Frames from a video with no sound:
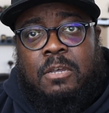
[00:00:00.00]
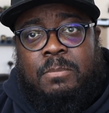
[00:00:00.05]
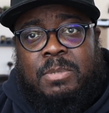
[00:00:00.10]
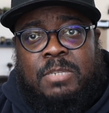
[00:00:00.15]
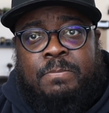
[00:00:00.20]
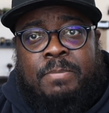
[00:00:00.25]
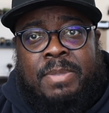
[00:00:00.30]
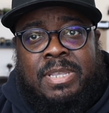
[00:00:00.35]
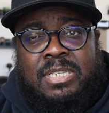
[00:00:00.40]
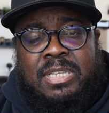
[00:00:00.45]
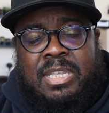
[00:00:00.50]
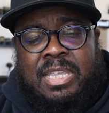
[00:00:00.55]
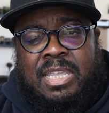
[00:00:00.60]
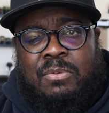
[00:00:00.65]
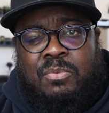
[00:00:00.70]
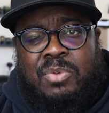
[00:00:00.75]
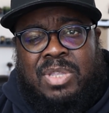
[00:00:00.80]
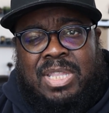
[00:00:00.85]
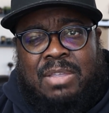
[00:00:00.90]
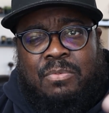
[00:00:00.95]
especially
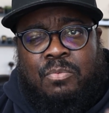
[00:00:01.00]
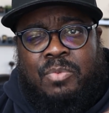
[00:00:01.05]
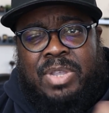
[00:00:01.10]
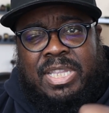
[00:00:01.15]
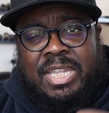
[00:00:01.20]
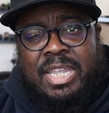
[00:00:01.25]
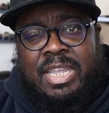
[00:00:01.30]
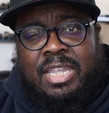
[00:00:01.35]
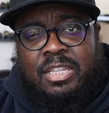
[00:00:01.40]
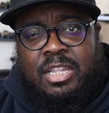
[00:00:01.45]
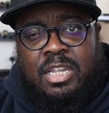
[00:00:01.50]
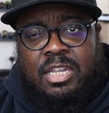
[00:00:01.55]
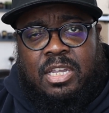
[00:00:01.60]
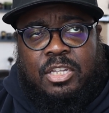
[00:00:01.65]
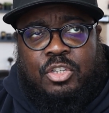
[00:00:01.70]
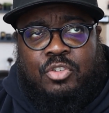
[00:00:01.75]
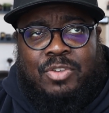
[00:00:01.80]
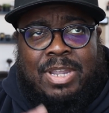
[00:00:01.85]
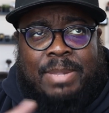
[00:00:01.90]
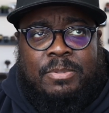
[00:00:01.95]
when I
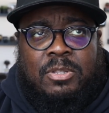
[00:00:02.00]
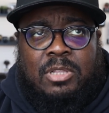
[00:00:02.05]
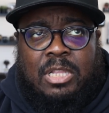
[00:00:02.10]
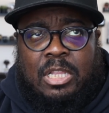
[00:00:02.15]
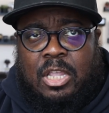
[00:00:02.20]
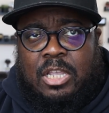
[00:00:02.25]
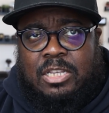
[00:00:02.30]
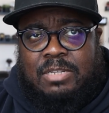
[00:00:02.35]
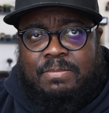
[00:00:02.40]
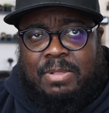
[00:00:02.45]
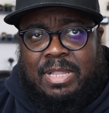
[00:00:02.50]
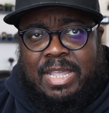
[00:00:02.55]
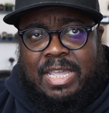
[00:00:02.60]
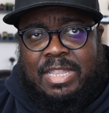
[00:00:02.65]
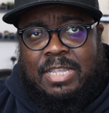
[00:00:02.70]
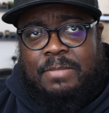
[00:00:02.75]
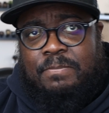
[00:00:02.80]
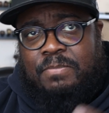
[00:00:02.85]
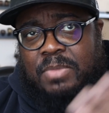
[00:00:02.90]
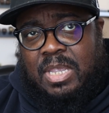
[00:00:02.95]
redid Trapped on a Lost
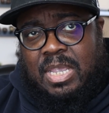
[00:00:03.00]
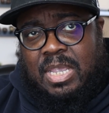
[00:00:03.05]
Planet.